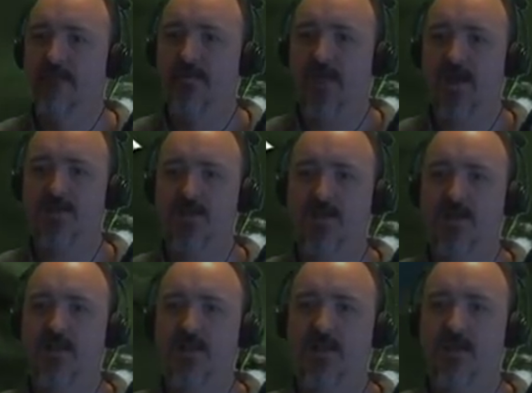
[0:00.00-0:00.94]

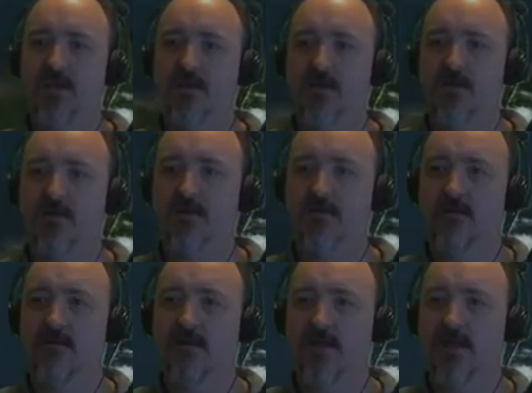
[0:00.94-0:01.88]
accidentally
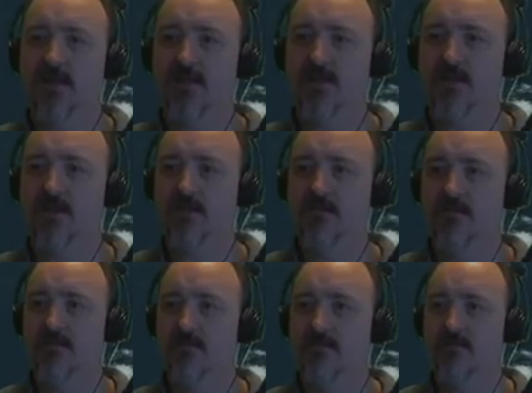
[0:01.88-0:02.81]
landed
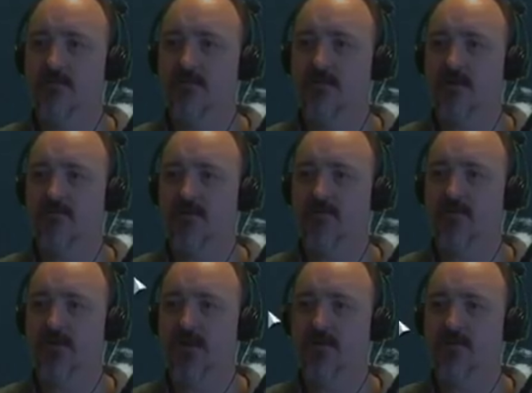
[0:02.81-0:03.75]
off over
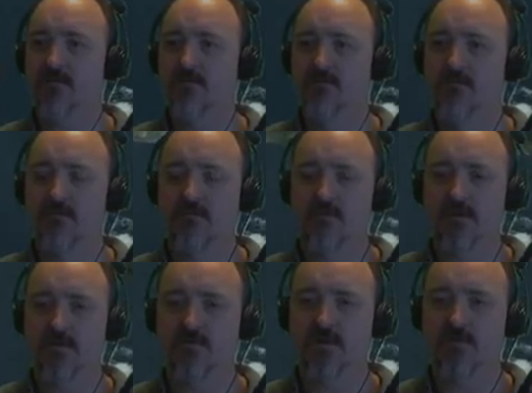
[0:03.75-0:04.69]
here
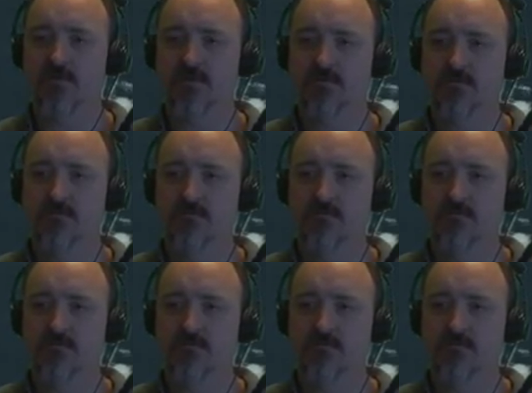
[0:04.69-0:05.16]
earlier when I was